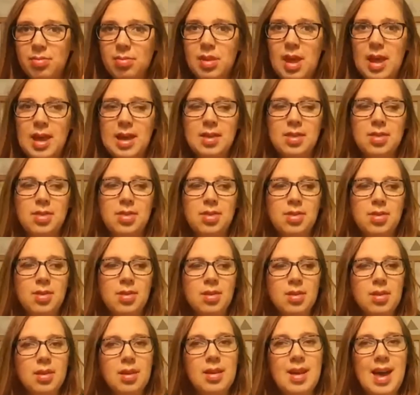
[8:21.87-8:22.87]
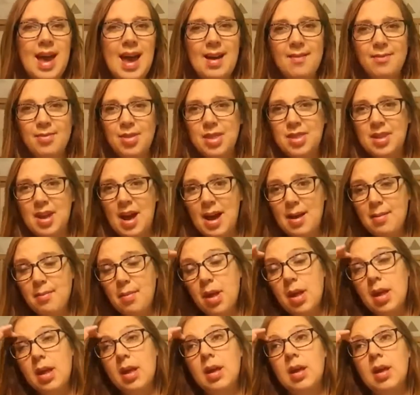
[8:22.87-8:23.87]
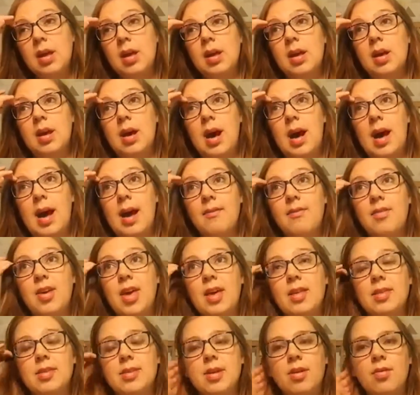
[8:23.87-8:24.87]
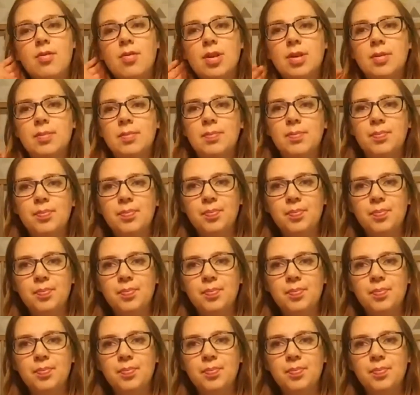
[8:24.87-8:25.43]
like half the time. I have kids over.